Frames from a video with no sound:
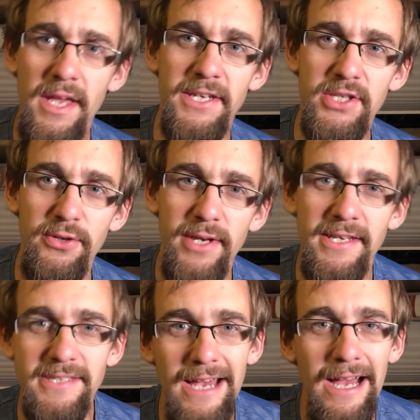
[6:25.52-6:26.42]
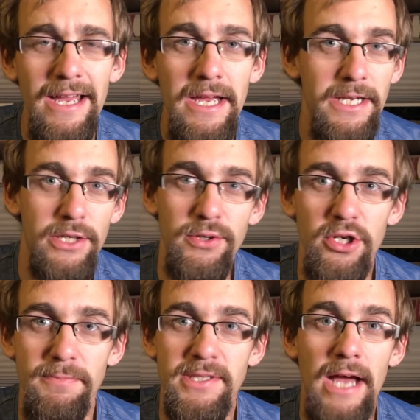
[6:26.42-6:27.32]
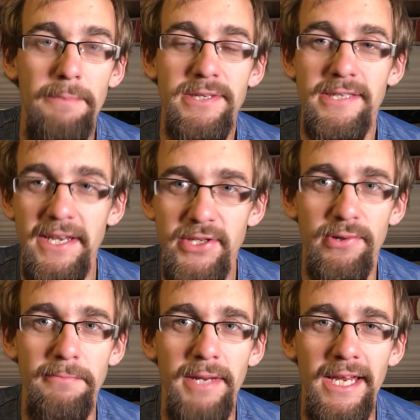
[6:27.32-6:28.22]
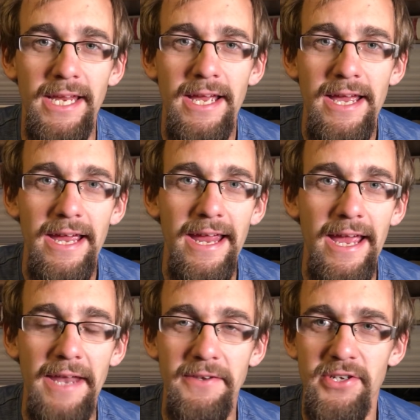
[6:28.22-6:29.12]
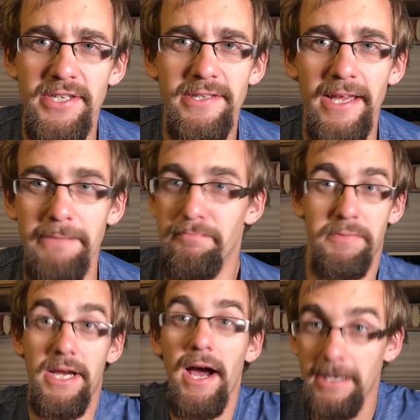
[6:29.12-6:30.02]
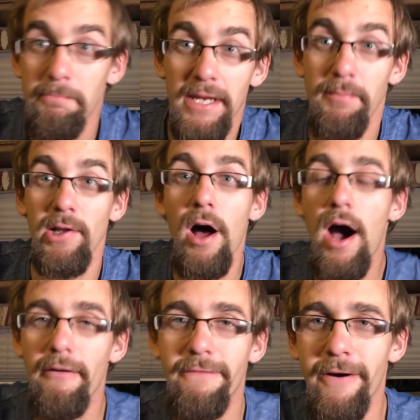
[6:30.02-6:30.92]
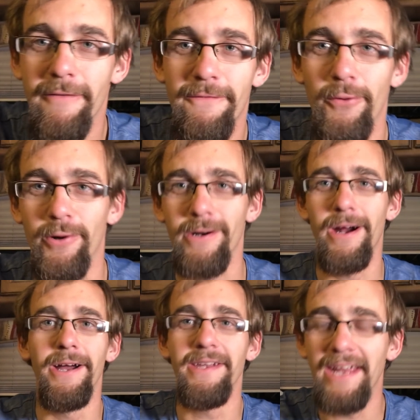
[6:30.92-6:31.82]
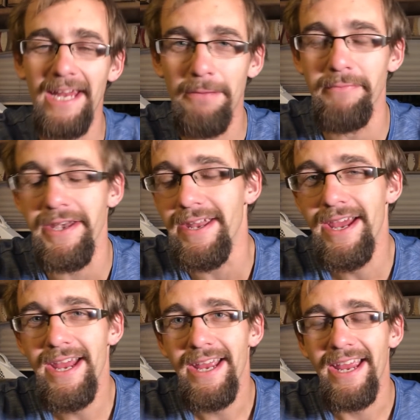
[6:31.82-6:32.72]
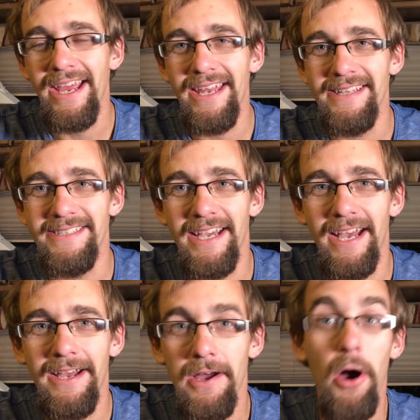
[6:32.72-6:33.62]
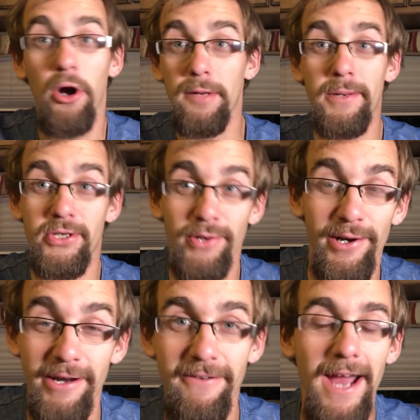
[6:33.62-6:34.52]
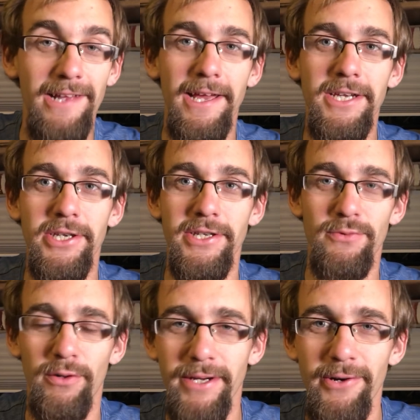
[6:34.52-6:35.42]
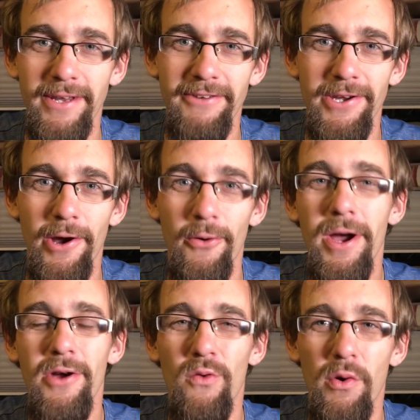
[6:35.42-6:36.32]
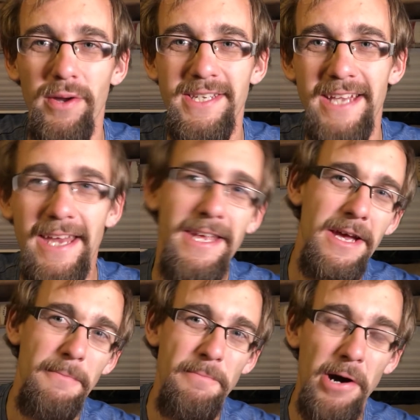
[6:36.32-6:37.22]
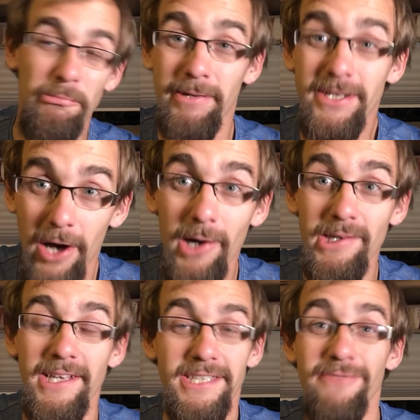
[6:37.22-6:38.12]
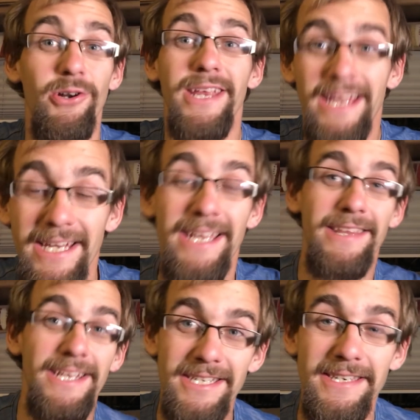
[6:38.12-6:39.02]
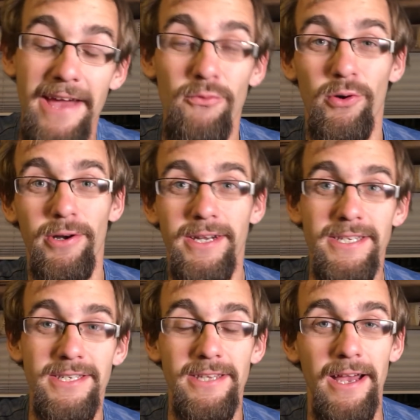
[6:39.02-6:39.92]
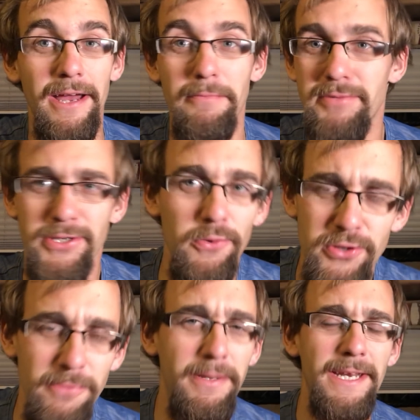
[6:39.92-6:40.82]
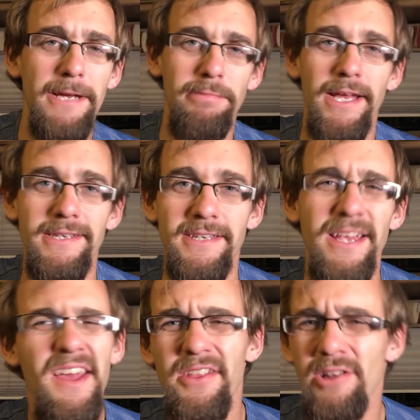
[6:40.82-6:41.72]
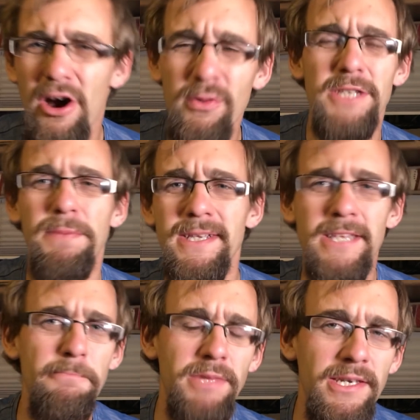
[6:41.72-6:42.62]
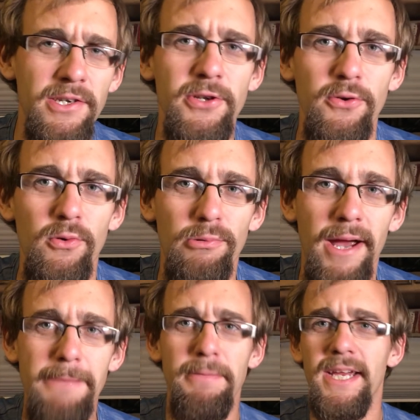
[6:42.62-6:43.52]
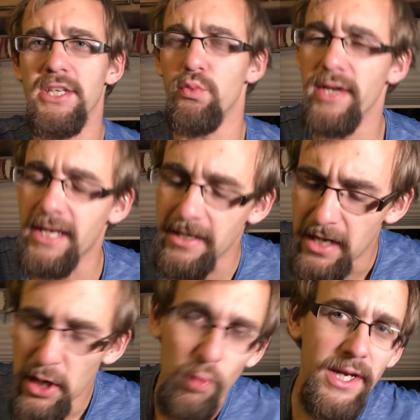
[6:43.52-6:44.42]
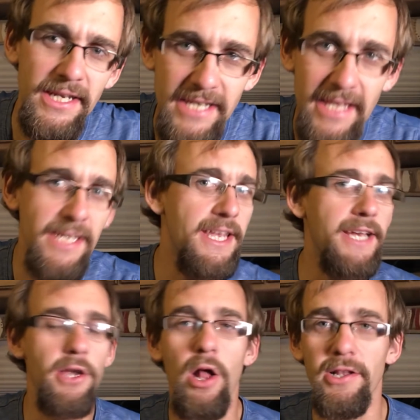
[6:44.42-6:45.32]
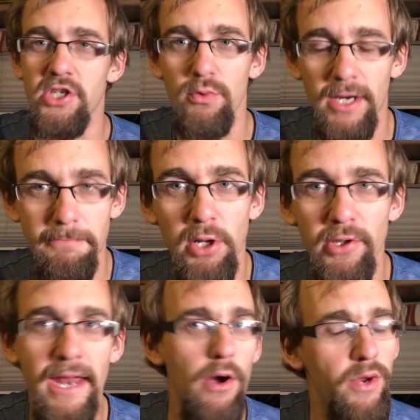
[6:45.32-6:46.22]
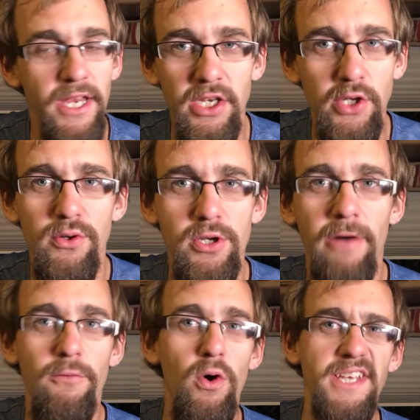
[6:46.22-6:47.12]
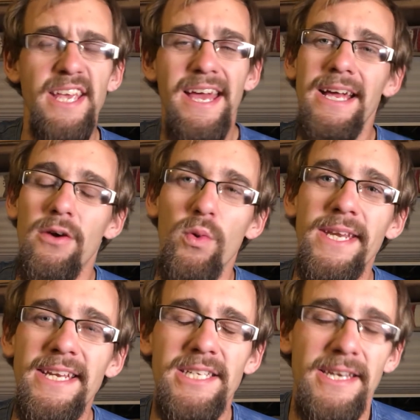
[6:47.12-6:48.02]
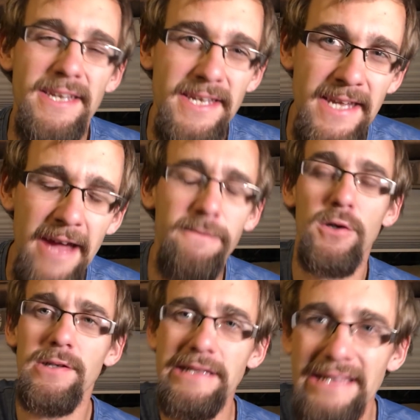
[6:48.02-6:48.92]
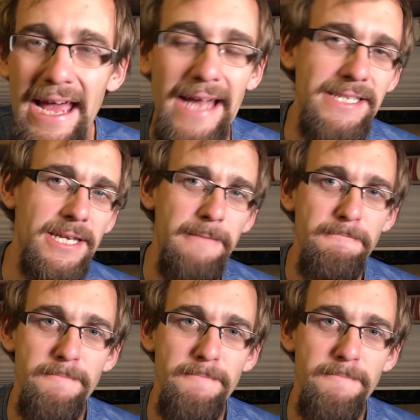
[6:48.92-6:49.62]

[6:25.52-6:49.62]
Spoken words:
as soon as YouTube stops censoring me and just like cutting people off for unnamed and arbitrary violations where we don't even know what we said. But regardless of what any of these networks, social media places, there'll always be something new, right? Because we can take the technology, we can build it out, we can use our voice. We need to never let